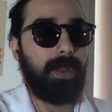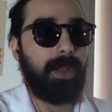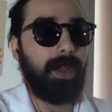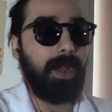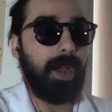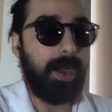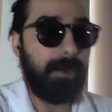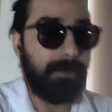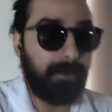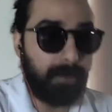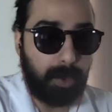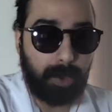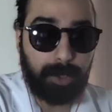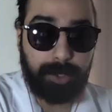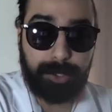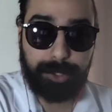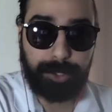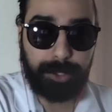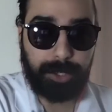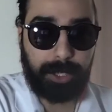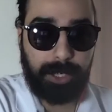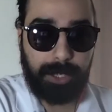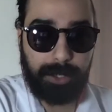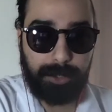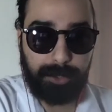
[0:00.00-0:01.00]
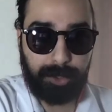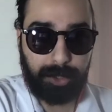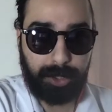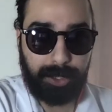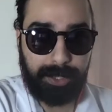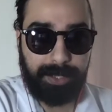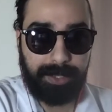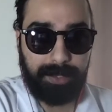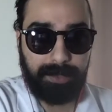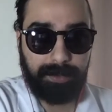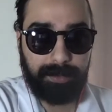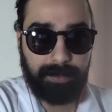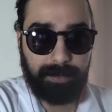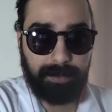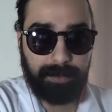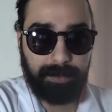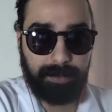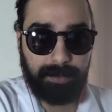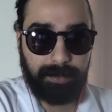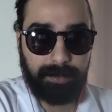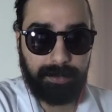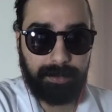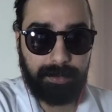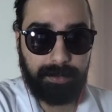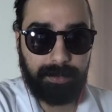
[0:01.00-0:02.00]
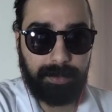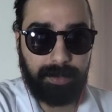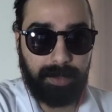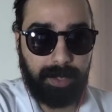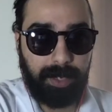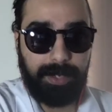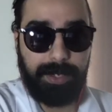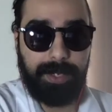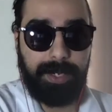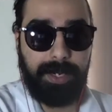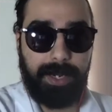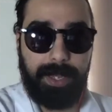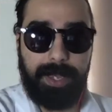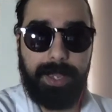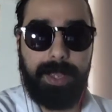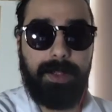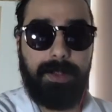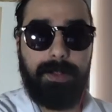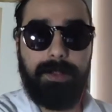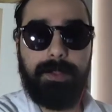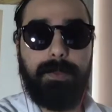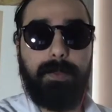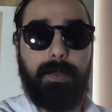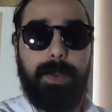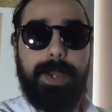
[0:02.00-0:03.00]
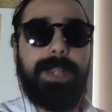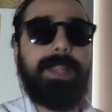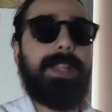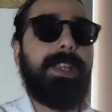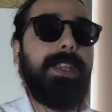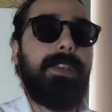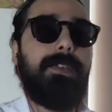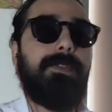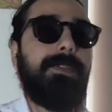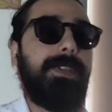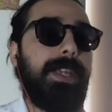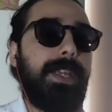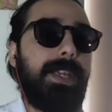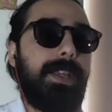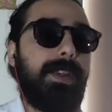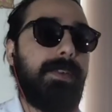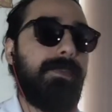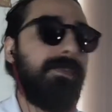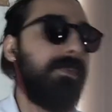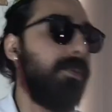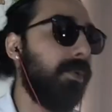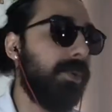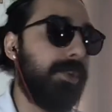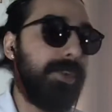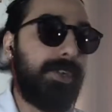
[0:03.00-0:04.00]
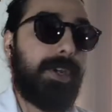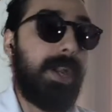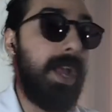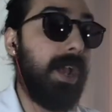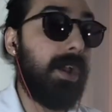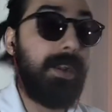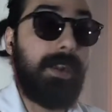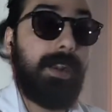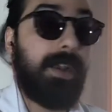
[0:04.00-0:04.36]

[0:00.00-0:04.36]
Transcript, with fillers: of course you're going to treat Anita Hill the way that you did. Of course you're not going